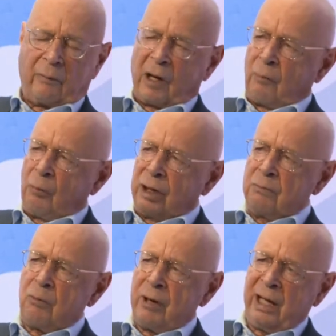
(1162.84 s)

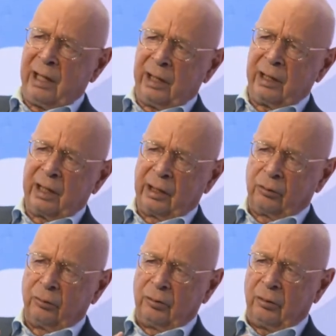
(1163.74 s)
one way
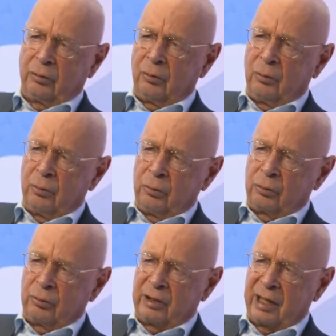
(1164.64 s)

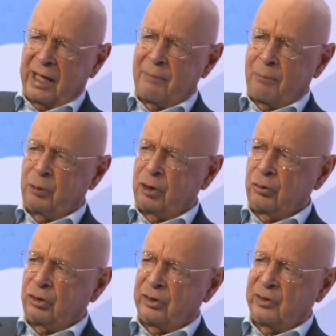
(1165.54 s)
to take up what you
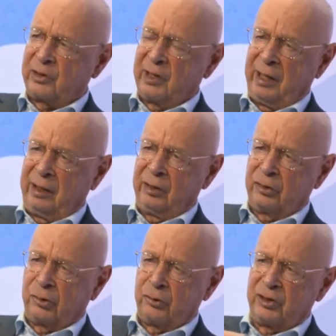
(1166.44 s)
just said
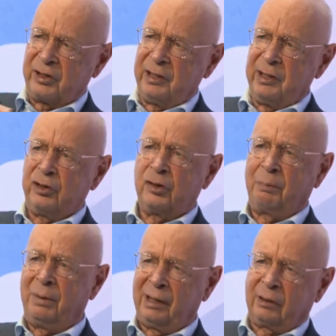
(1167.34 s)
is to see the
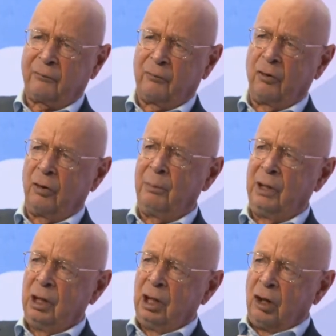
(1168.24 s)
platform
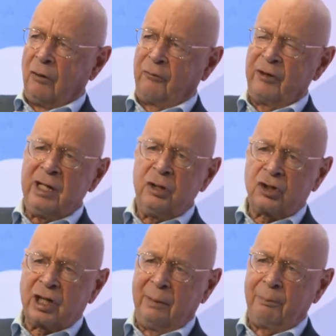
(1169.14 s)
of
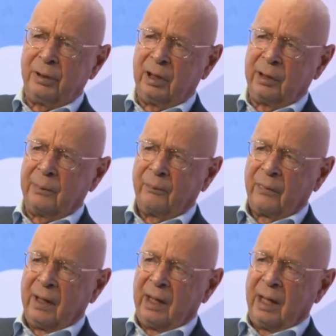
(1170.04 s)
each company
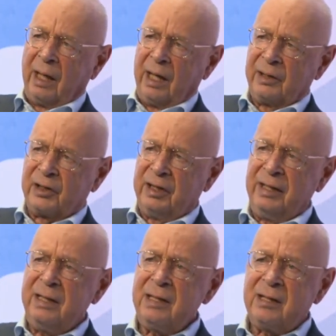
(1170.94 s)
as an
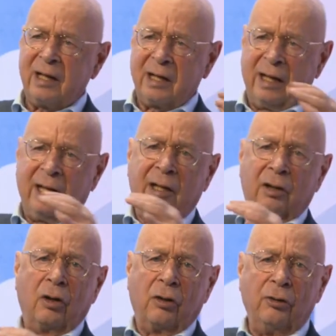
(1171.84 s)

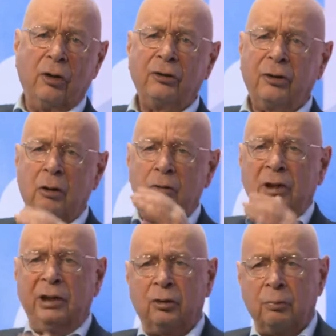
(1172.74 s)
integrator, not
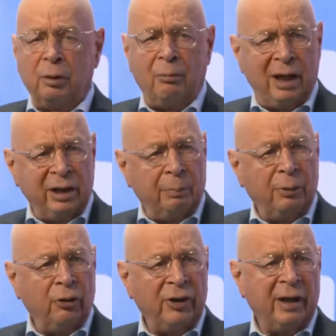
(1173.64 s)
only to provide a
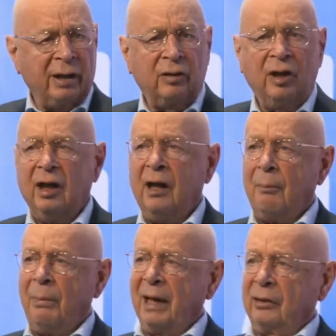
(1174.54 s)
product,
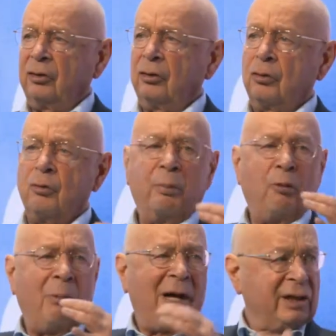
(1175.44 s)
but to
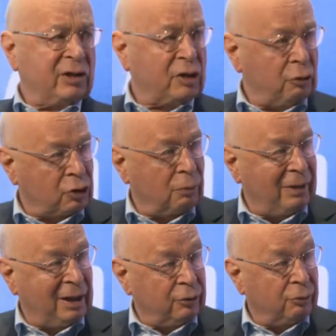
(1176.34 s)
provide social
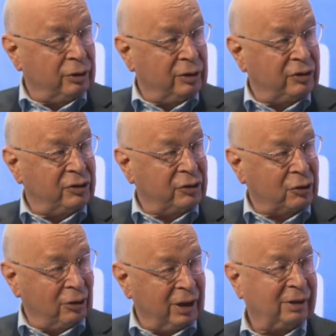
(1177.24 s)
value. Is this
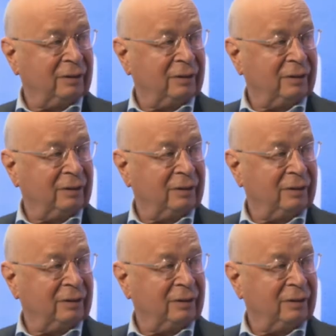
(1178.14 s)
correct?